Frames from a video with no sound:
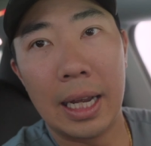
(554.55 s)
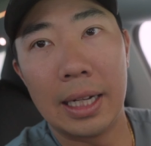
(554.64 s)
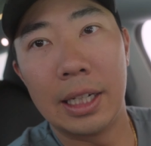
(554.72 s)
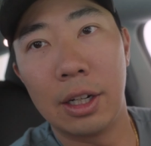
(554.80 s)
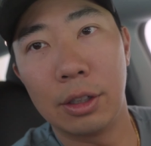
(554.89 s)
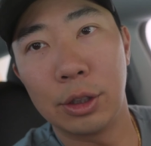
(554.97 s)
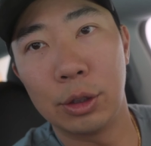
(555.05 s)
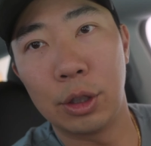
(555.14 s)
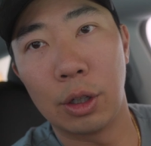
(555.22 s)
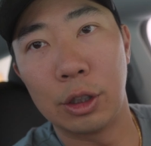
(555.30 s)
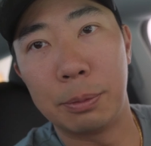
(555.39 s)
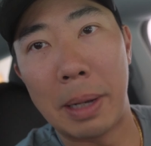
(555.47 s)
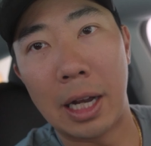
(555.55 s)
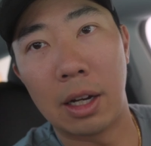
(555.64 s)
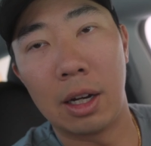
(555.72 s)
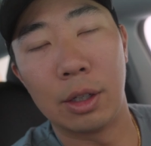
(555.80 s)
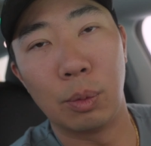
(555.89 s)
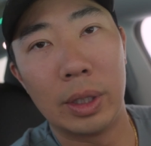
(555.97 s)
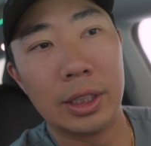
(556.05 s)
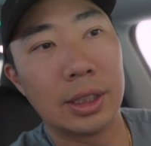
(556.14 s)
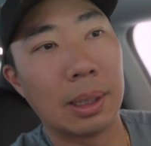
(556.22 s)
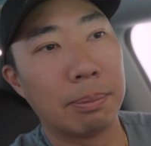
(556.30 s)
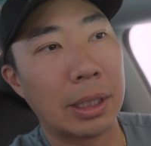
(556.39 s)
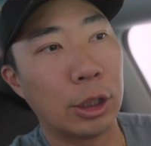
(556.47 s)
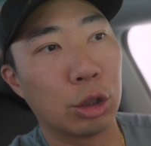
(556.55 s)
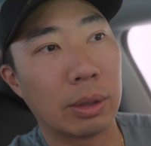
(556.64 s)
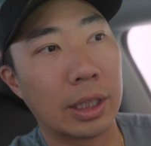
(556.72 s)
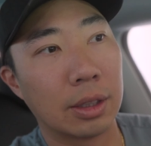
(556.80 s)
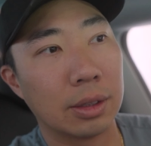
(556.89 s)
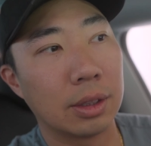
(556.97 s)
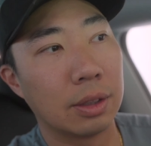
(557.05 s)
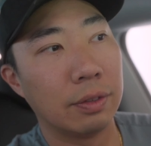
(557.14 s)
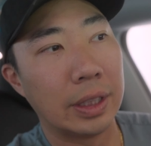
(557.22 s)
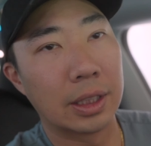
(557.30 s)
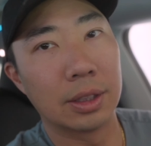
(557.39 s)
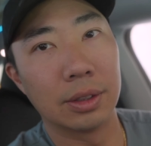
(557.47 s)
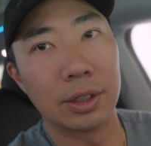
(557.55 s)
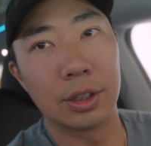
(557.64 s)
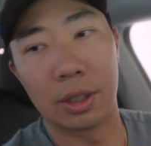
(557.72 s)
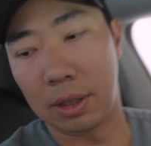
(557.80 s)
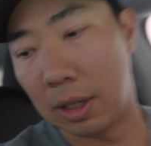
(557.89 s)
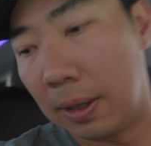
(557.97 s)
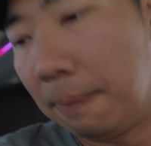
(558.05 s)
And it also turns back on when something triggers the vehicle to turn on.